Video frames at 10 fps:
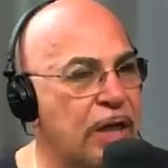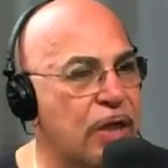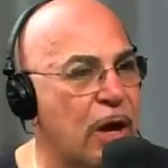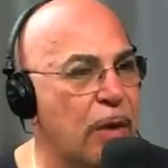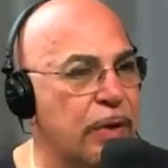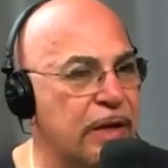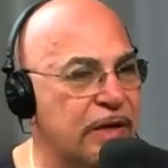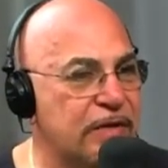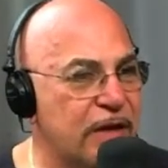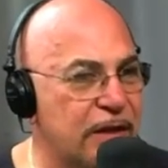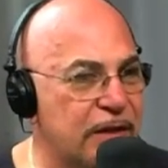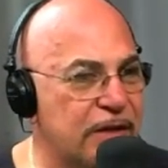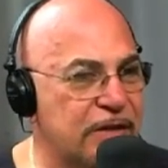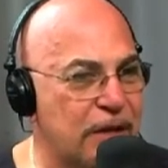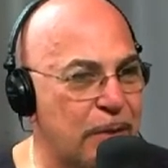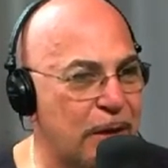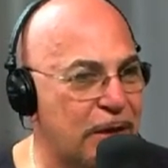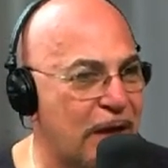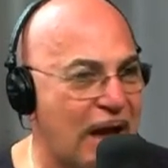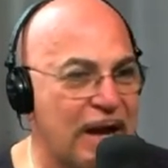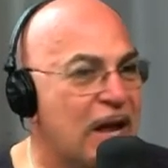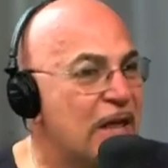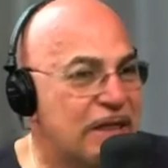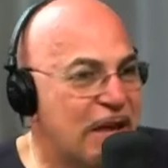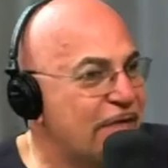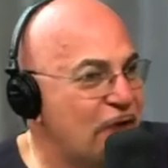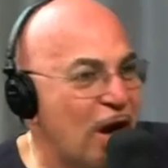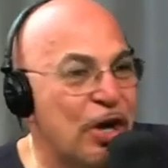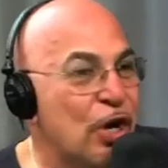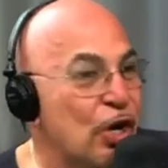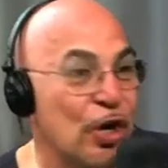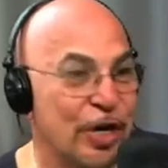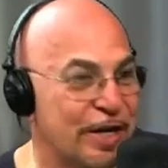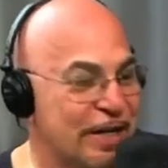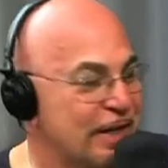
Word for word: I thought when they said this, they meant that. No. They've not heard.